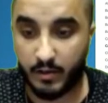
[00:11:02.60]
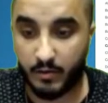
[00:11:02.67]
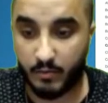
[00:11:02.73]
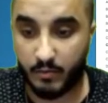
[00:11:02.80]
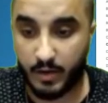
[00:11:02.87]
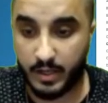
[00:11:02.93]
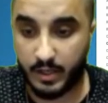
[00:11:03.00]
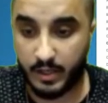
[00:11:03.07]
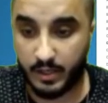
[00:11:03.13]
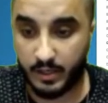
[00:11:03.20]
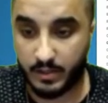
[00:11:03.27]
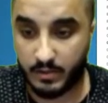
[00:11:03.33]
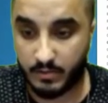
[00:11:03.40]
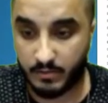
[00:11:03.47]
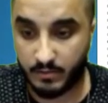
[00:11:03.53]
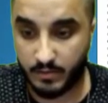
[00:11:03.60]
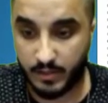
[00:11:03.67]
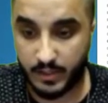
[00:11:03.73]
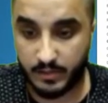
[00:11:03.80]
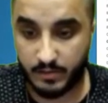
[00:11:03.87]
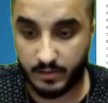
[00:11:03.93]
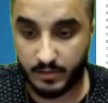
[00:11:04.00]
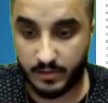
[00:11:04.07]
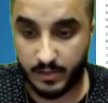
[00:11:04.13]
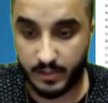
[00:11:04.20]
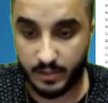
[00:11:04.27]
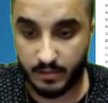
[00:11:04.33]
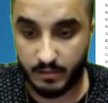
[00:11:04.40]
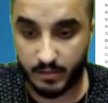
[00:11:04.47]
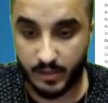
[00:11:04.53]
Right here, as you can
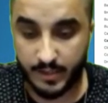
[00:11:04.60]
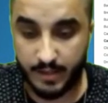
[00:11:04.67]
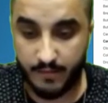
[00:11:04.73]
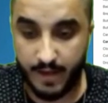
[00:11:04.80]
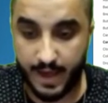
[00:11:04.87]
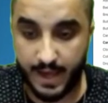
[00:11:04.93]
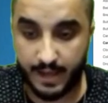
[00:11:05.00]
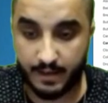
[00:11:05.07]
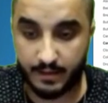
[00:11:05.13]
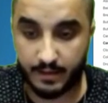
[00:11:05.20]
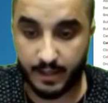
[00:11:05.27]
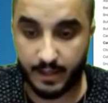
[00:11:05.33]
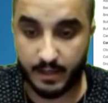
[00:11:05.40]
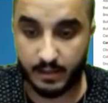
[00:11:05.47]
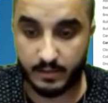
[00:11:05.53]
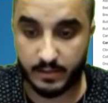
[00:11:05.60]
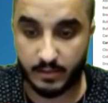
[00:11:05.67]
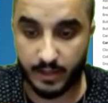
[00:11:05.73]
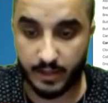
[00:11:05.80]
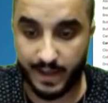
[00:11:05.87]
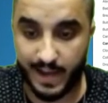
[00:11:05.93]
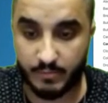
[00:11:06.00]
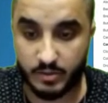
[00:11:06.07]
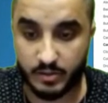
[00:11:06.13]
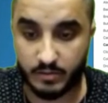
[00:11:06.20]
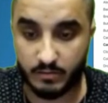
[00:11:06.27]
see, they've added carousel caption.